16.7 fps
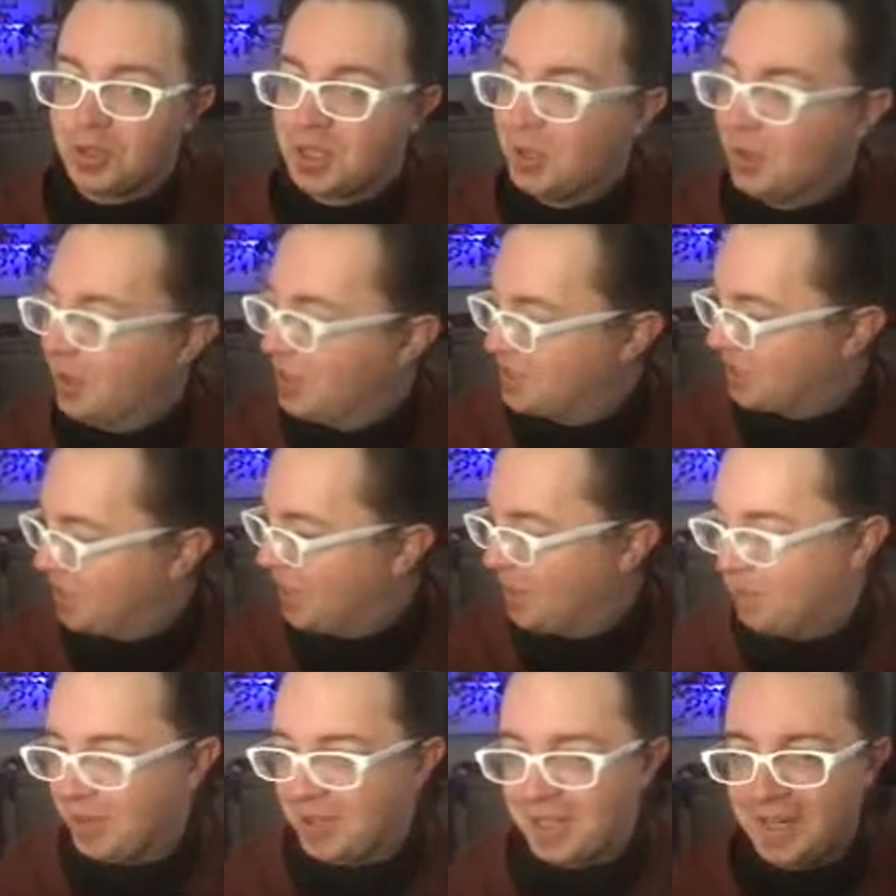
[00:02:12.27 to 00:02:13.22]
tours are
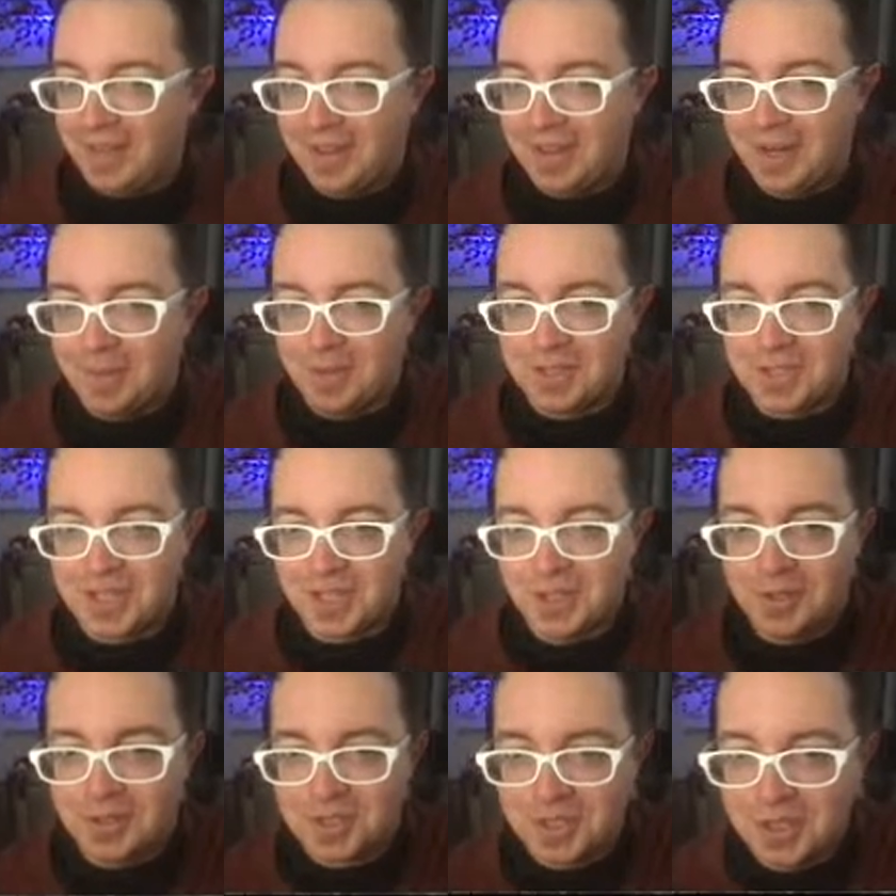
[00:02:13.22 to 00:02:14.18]
not pulling in the numbers they
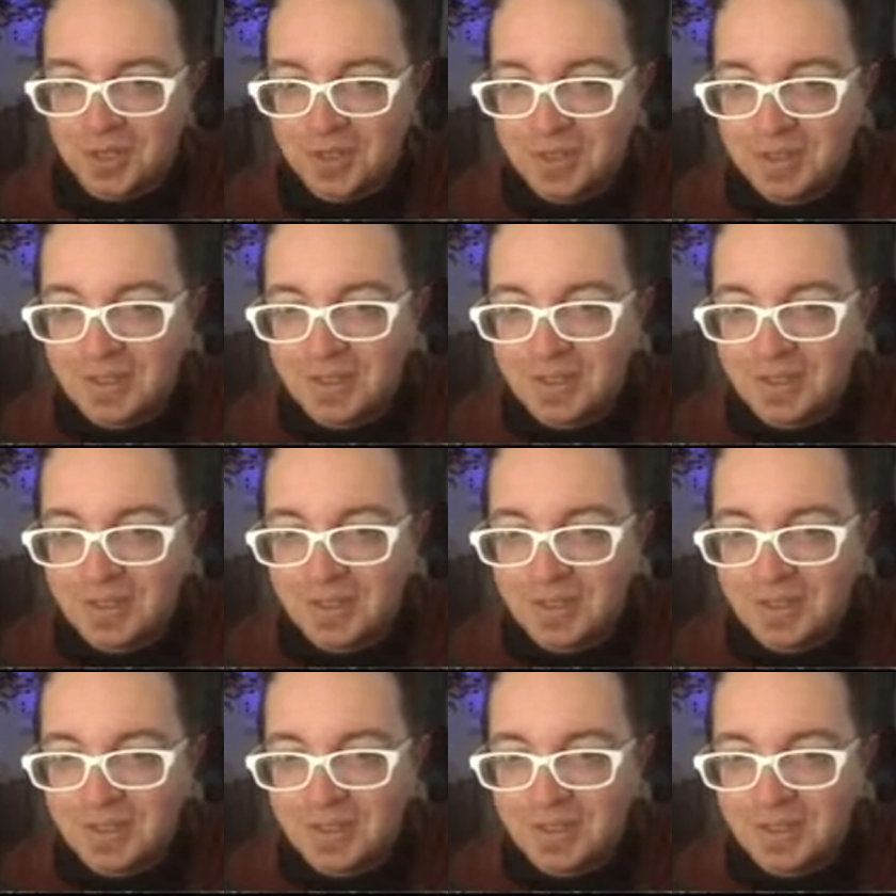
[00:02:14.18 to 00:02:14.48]
used to.